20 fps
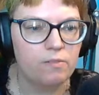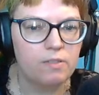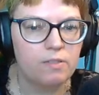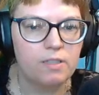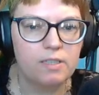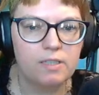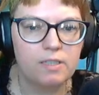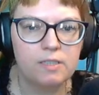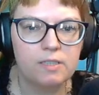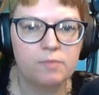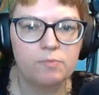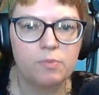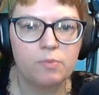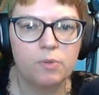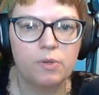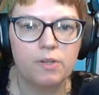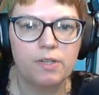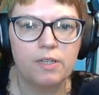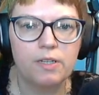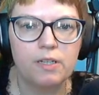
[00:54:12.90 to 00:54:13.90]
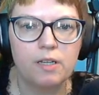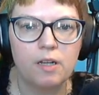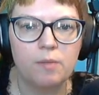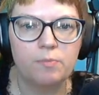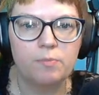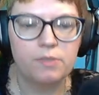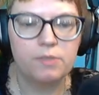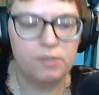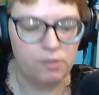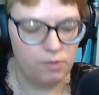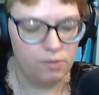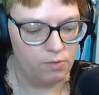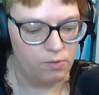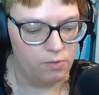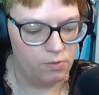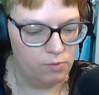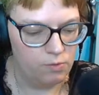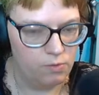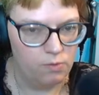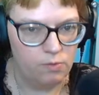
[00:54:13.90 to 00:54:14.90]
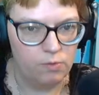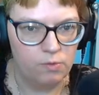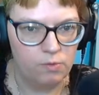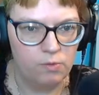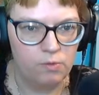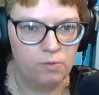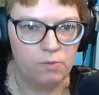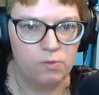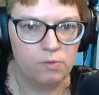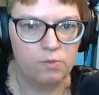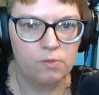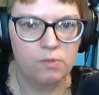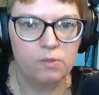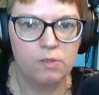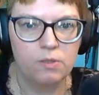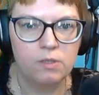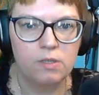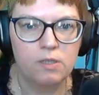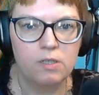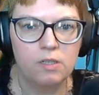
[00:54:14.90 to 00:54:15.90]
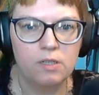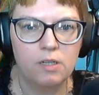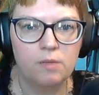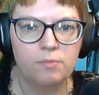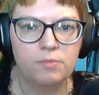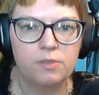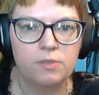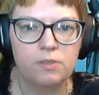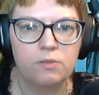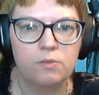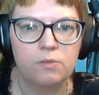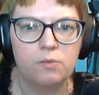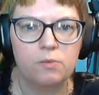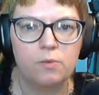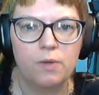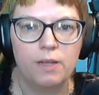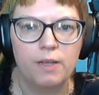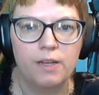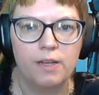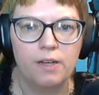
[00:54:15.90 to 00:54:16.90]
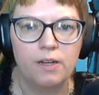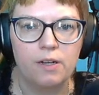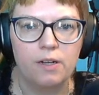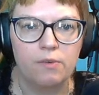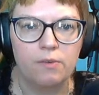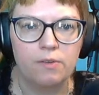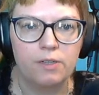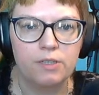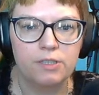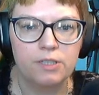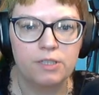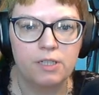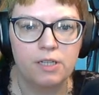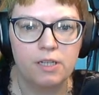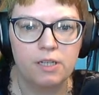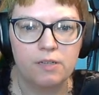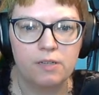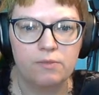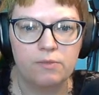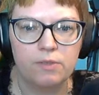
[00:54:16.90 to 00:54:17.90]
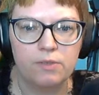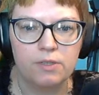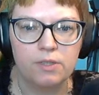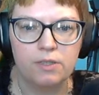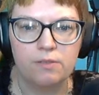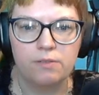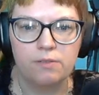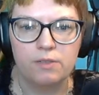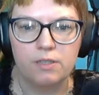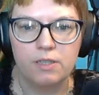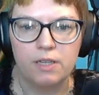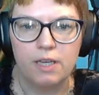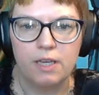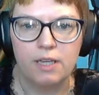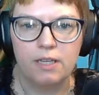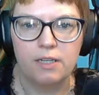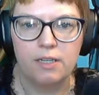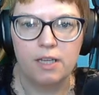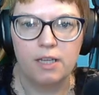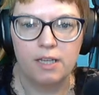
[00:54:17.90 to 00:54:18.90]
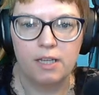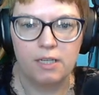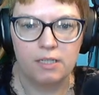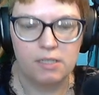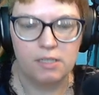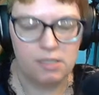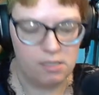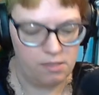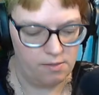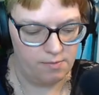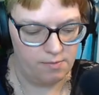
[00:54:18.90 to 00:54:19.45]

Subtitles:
export it up to where should it really end?